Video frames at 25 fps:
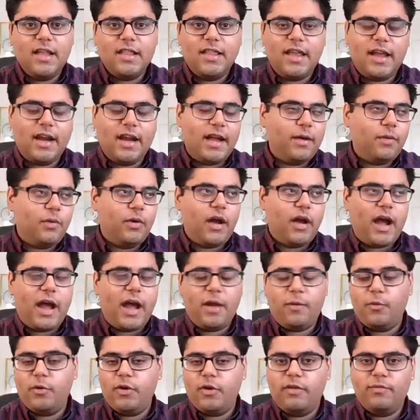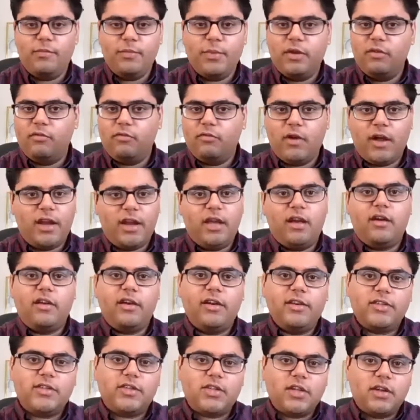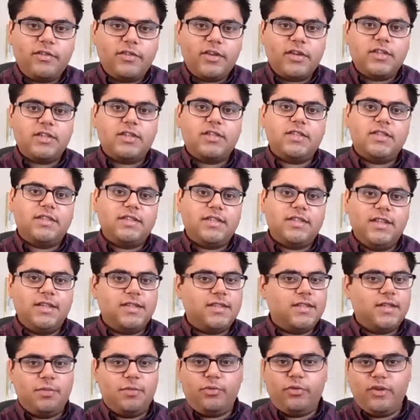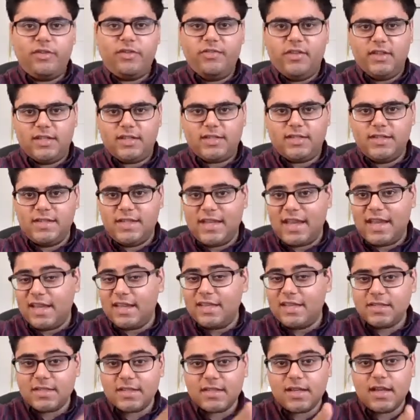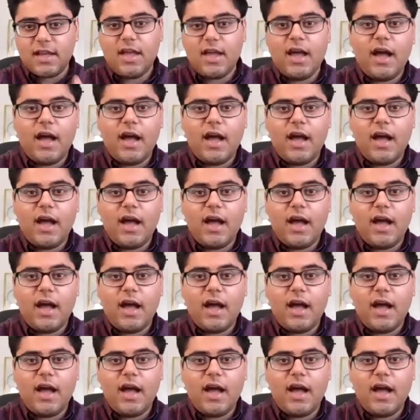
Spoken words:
that I would have been running on our servers since the previous days.